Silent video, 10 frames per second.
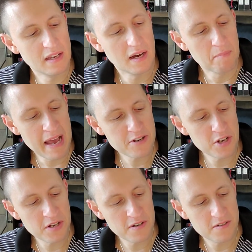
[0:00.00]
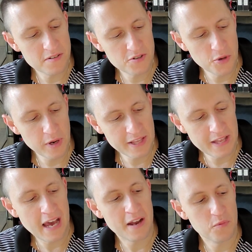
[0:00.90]
Imagine doing
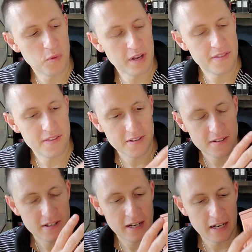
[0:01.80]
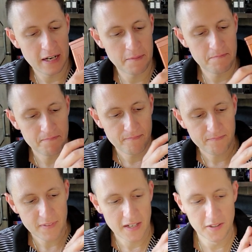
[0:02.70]
that with um,
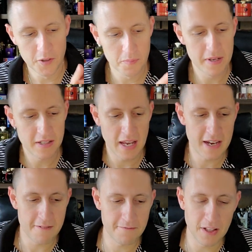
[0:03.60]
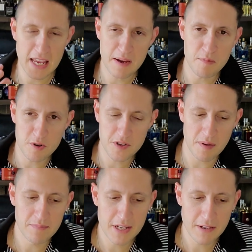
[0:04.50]
a little bit like a flame or
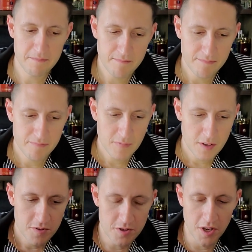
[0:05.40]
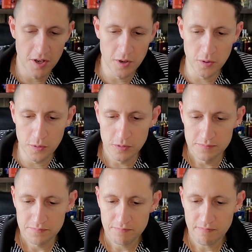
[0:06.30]
something. So
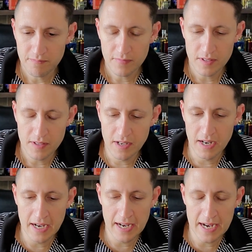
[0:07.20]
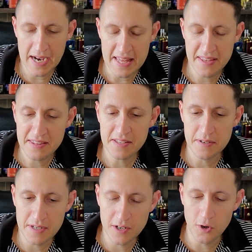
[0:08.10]
uh, I think
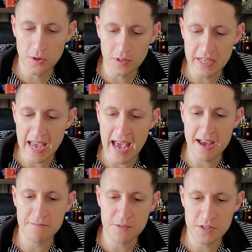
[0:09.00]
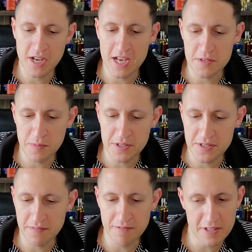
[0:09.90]
the early
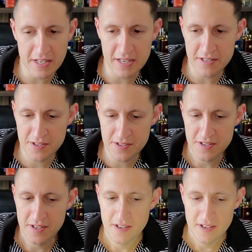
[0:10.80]
advertisements of this,